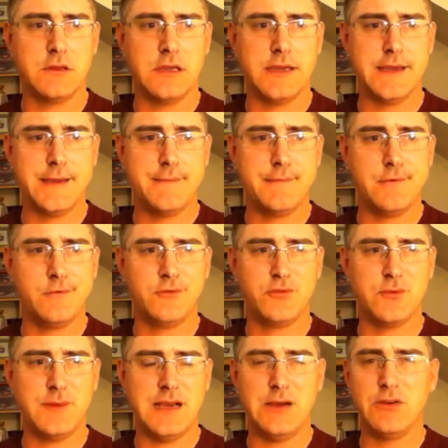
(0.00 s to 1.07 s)
uh, up
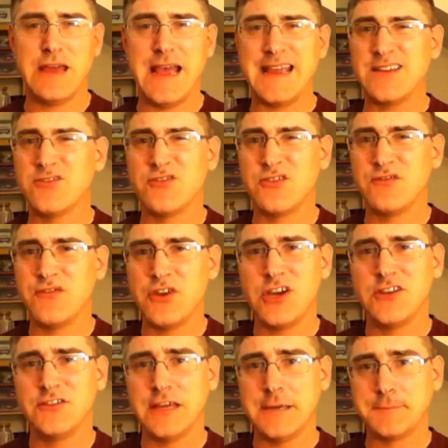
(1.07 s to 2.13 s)
to about like
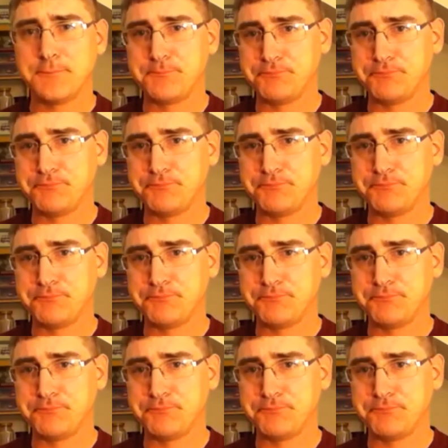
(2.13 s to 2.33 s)
830.